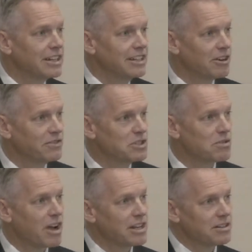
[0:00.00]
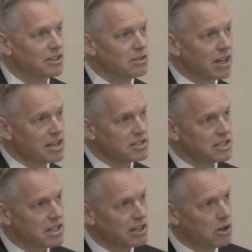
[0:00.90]
You know, if you try and utilize
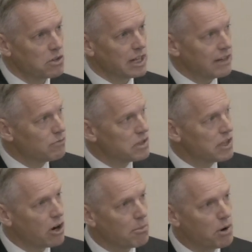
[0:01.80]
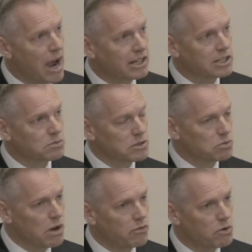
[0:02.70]
this, I know that even within our practice with
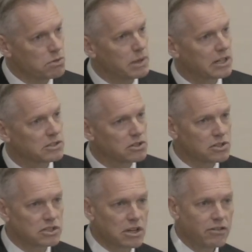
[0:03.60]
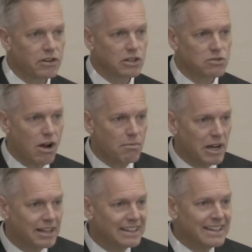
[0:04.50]
12 orthopedic surgeons covering trauma